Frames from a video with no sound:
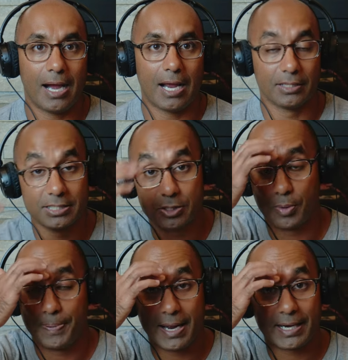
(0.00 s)
I listened to
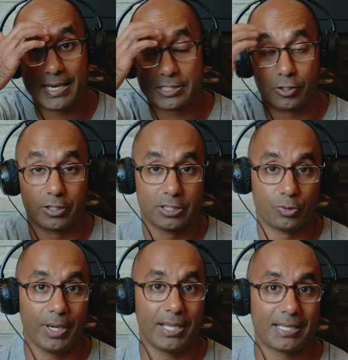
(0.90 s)
a podcast earlier
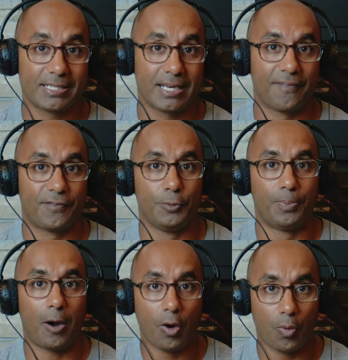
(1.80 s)
this week, and they said if you
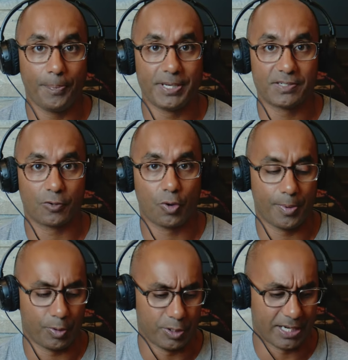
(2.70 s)
bought one piece of
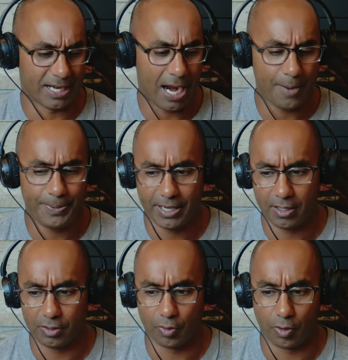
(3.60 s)
equipment, would you get an I P
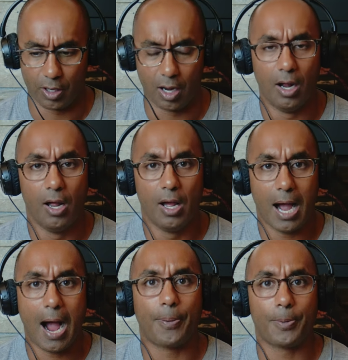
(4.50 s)
L or an
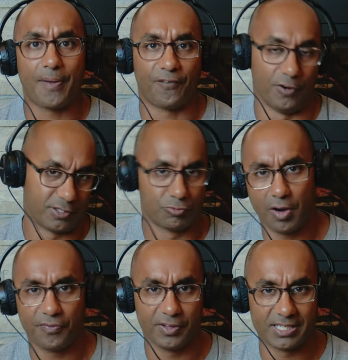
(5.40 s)
Optomap first?
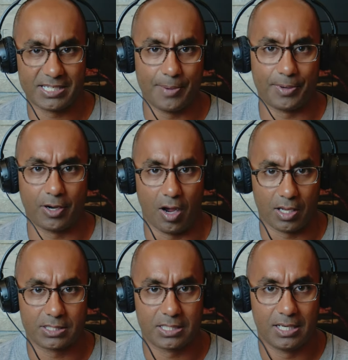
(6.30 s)
Roughly the same in
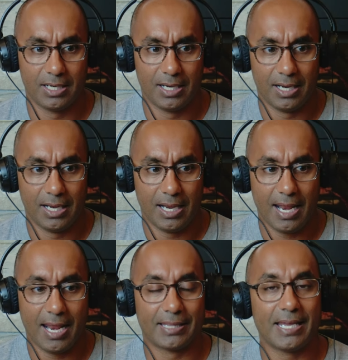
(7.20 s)
cost.
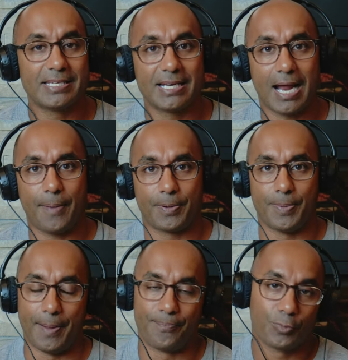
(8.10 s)
And they said
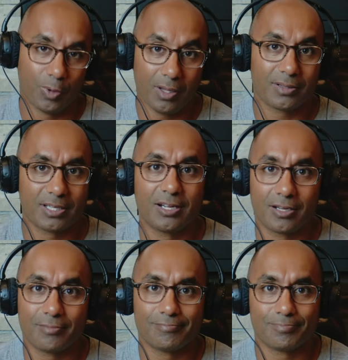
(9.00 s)
Optomap. Well,
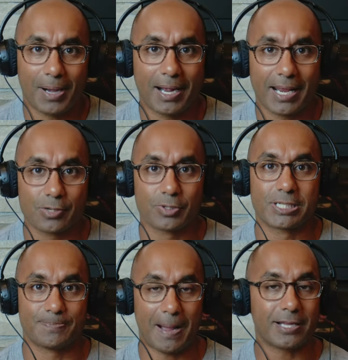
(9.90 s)
the podcast
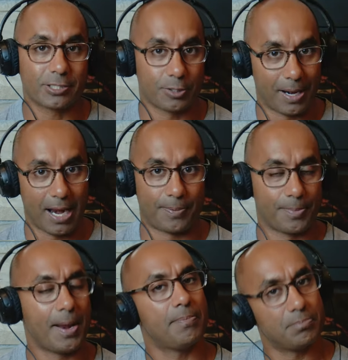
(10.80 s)
was sponsored by
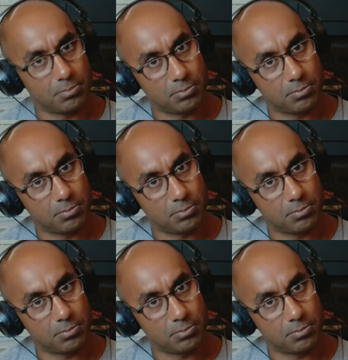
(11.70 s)
Optomap.